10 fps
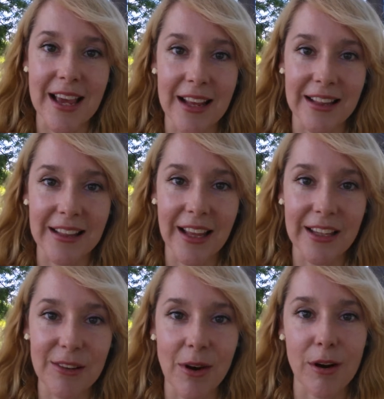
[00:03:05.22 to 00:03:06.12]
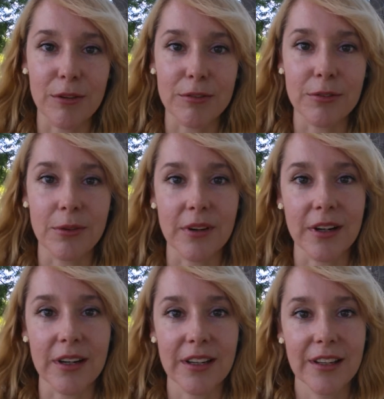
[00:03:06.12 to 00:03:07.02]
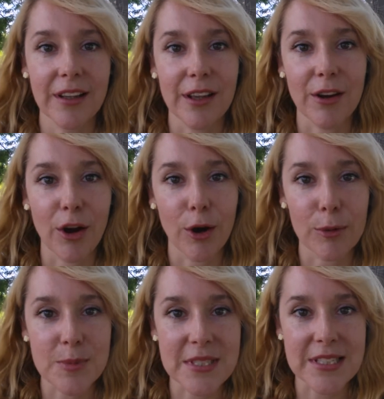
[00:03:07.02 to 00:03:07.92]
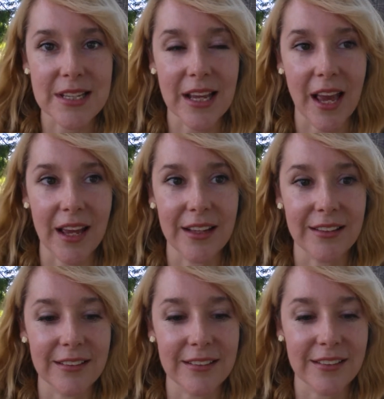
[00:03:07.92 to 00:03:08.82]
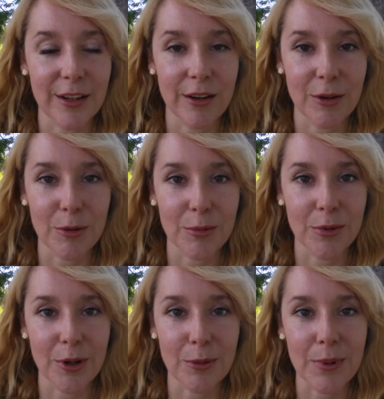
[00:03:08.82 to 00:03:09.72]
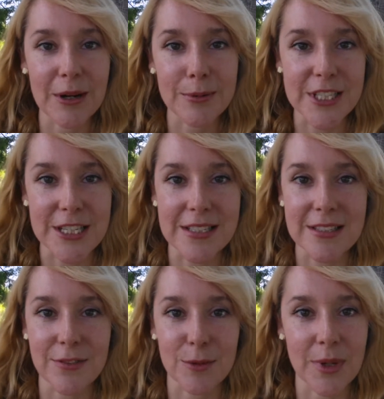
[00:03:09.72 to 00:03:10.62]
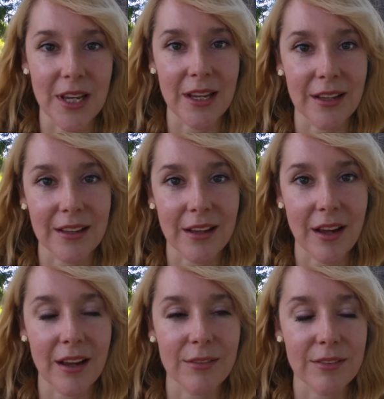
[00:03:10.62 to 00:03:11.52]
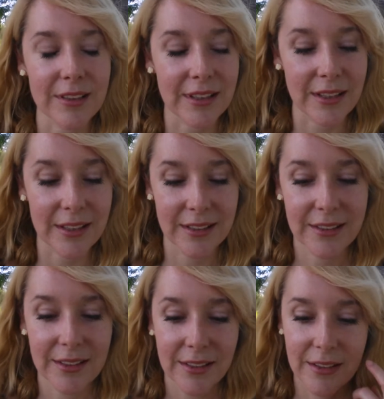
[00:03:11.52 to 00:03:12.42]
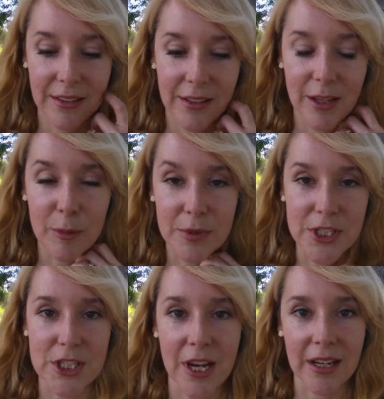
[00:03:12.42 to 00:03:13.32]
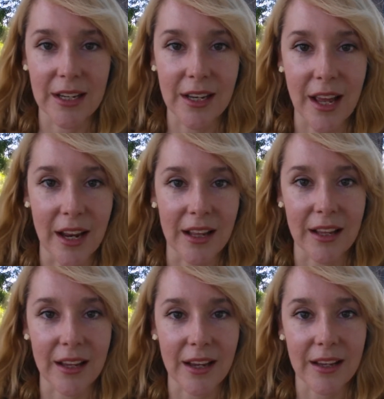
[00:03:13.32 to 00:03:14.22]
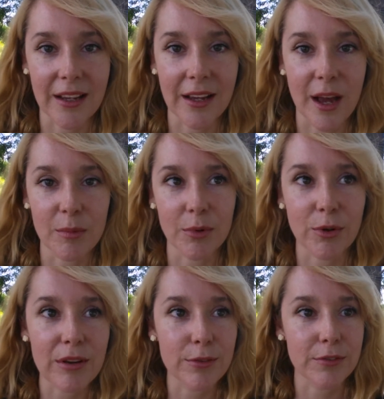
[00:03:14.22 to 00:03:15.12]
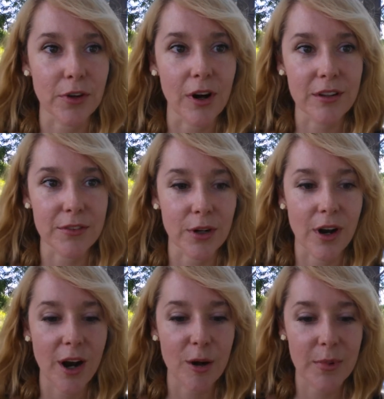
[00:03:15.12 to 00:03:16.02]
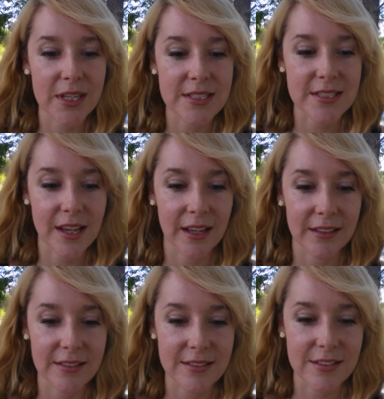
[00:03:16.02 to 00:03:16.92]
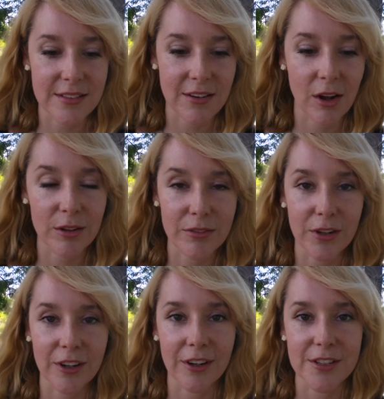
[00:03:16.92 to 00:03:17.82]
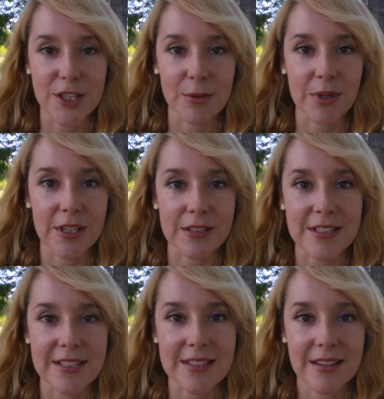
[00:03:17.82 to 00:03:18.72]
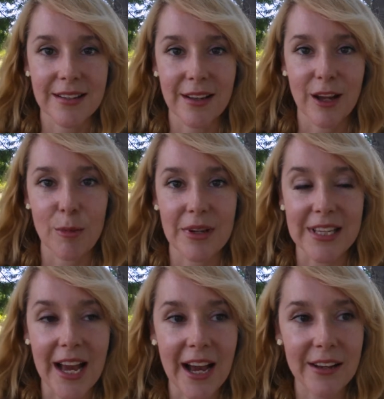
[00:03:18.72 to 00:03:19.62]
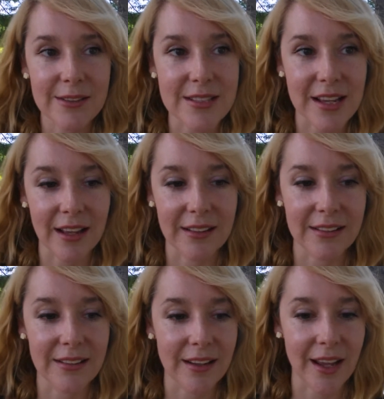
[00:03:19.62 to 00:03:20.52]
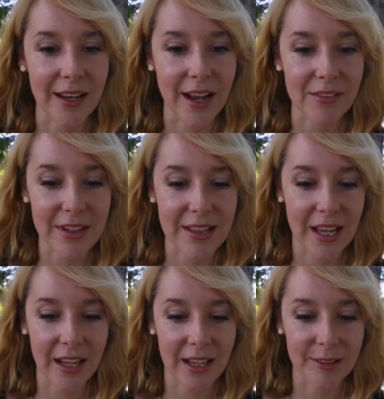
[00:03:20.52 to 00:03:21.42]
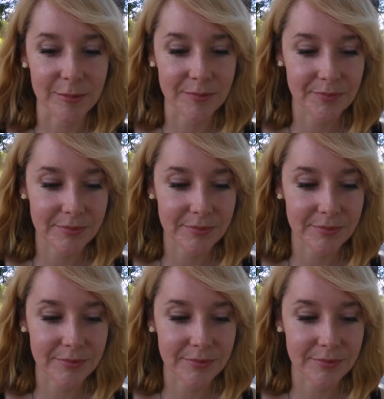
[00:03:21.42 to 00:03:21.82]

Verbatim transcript: and thank you all for your hopes and your, your well wishes for me. I really appreciate it, and I, I'm grateful for all of your comments and all of your encouraging words about the house and, and everything, and